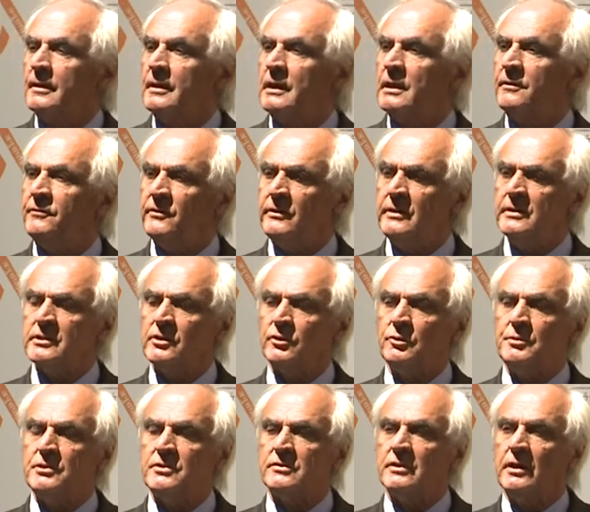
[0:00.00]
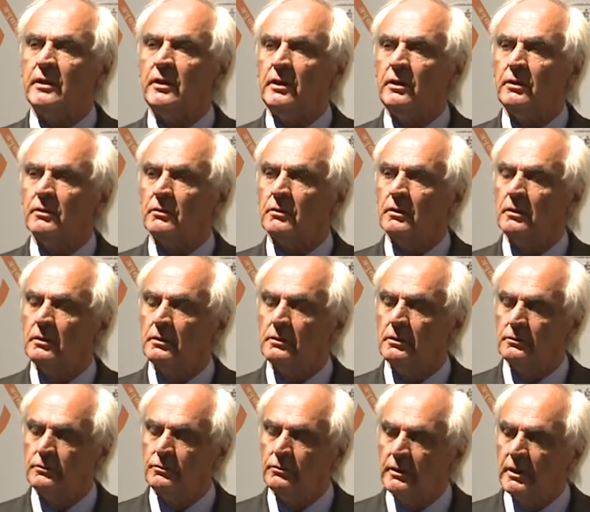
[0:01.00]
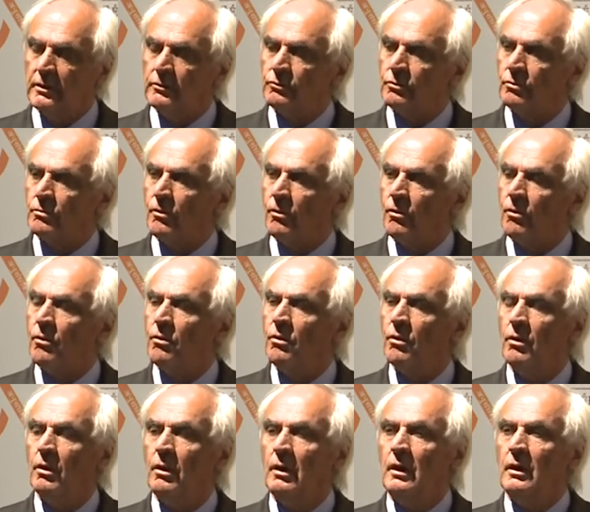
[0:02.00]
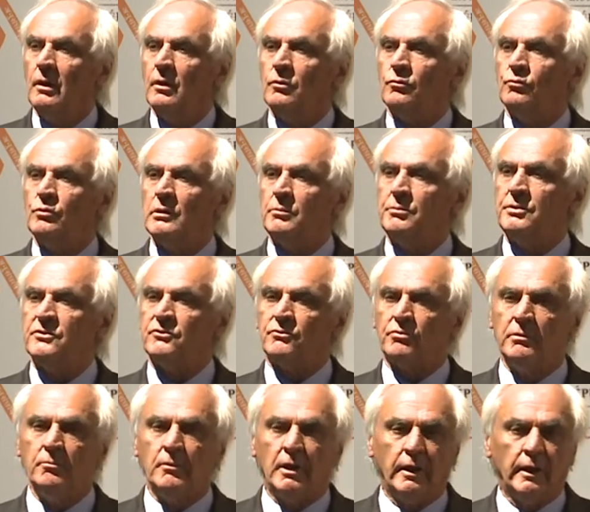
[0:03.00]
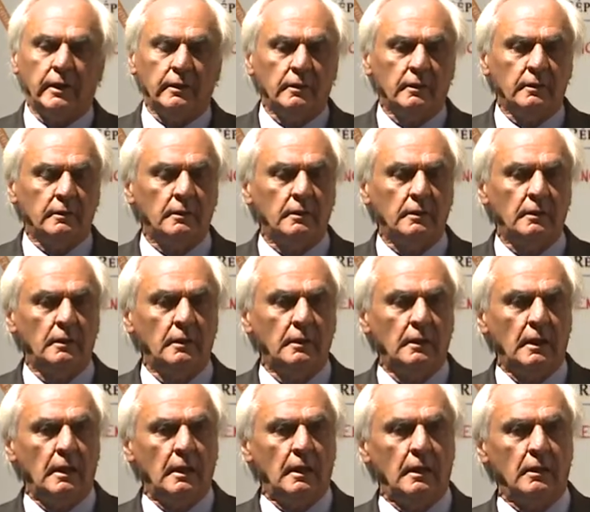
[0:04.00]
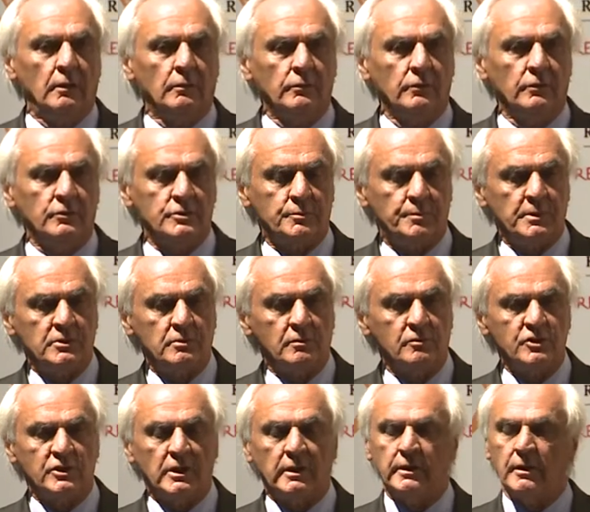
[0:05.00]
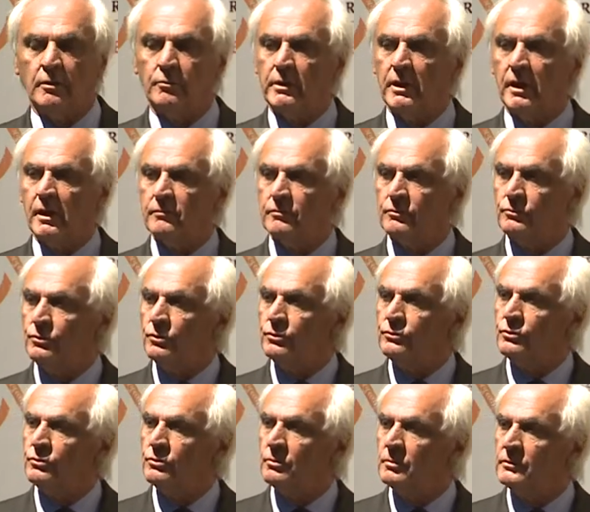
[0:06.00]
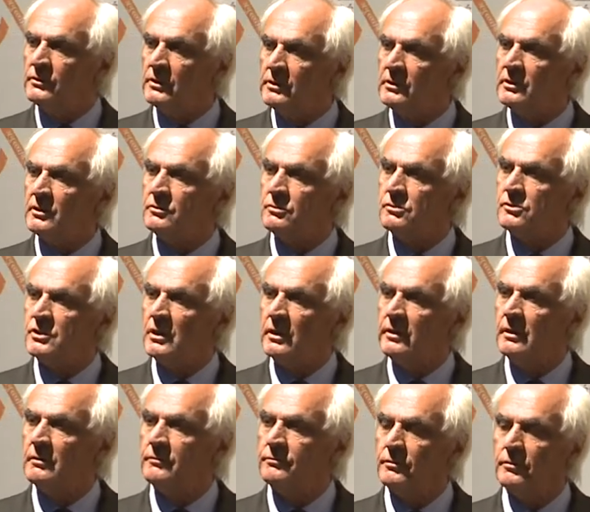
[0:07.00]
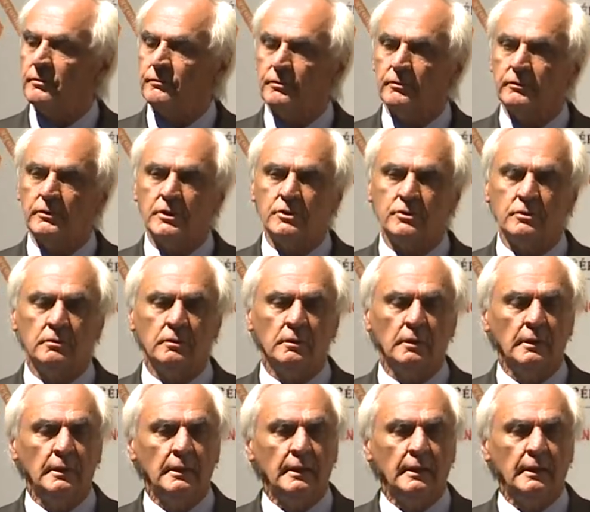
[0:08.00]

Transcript: everything that's going to be said here today and tomorrow will be streamlined on a special channel we have on YouTube, dedicated channel for the Foundation.